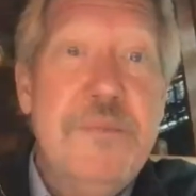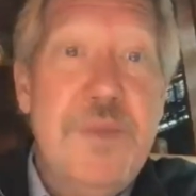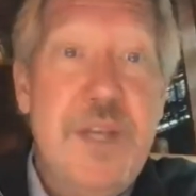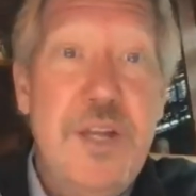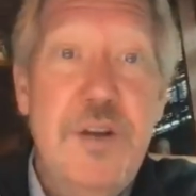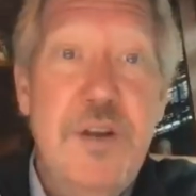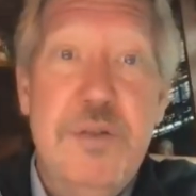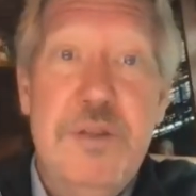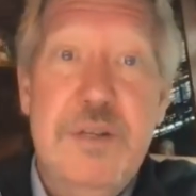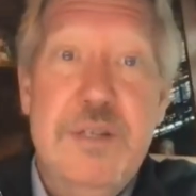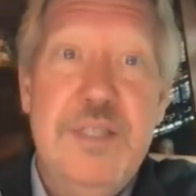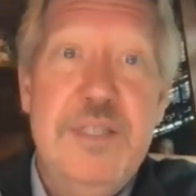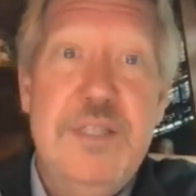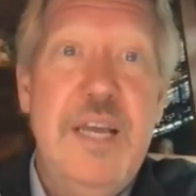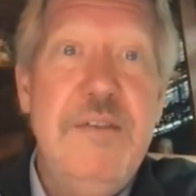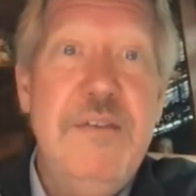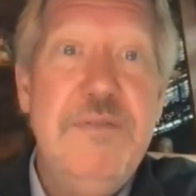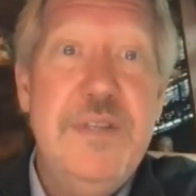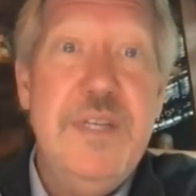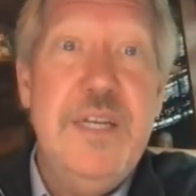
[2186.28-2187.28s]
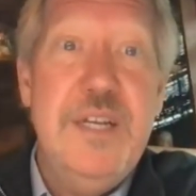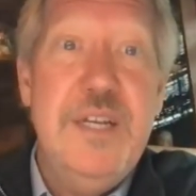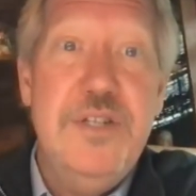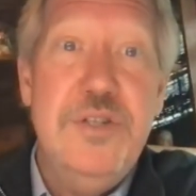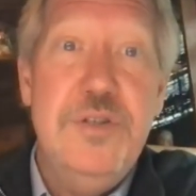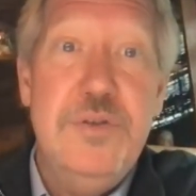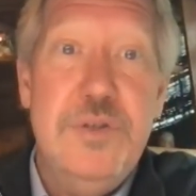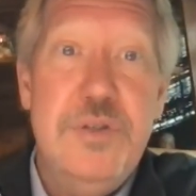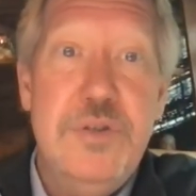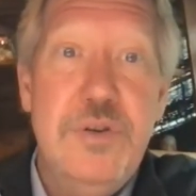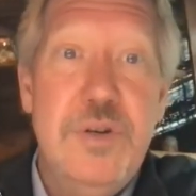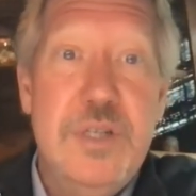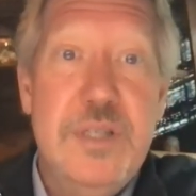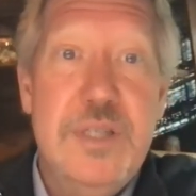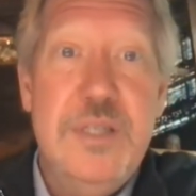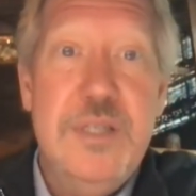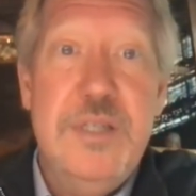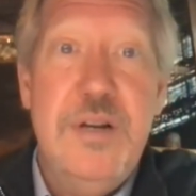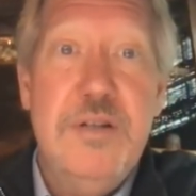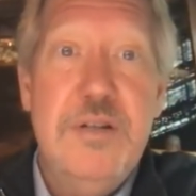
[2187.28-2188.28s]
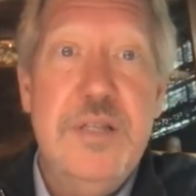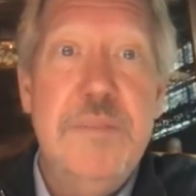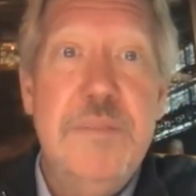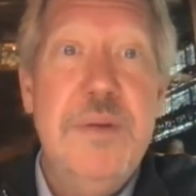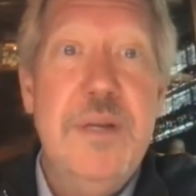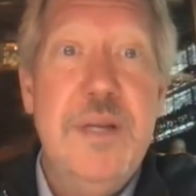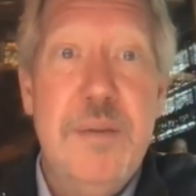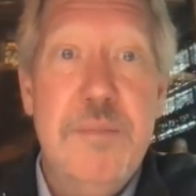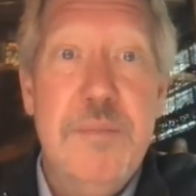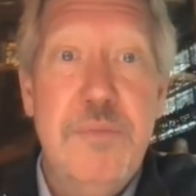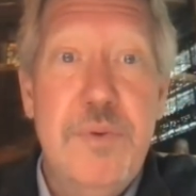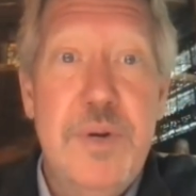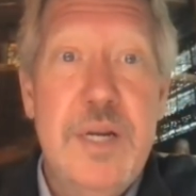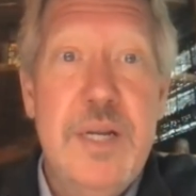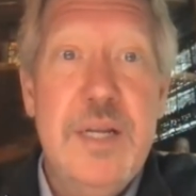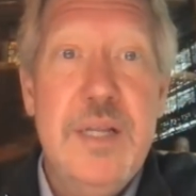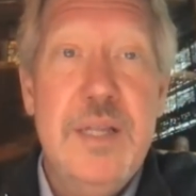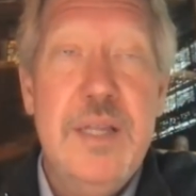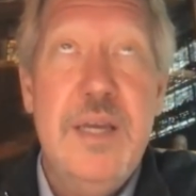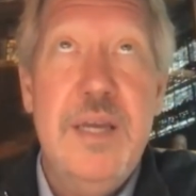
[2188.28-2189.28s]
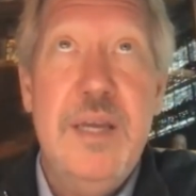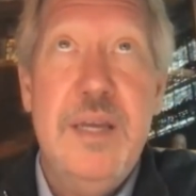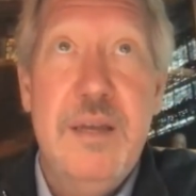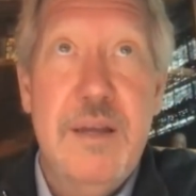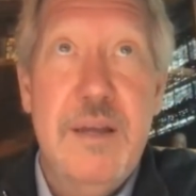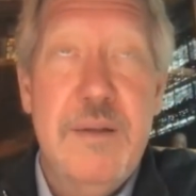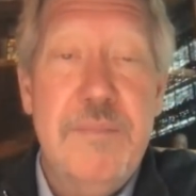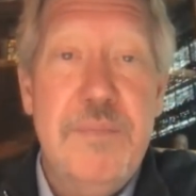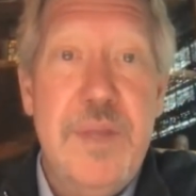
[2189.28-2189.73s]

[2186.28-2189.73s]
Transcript: you know, the safety issue sort of starts to become really